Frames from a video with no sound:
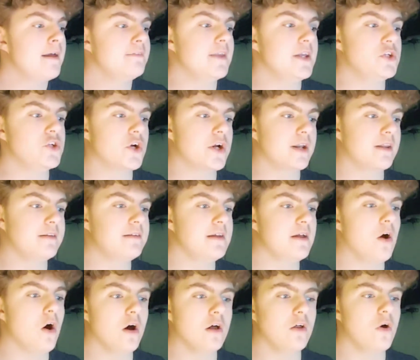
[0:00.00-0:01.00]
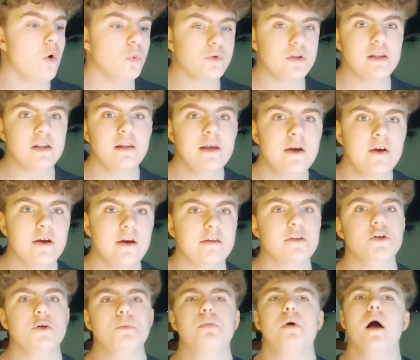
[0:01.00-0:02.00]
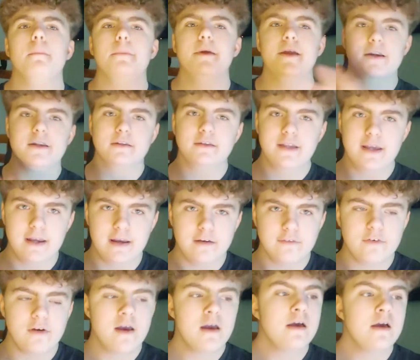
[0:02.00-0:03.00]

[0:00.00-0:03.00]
then you're gonna see all only lyrics and you're probably gonna leave.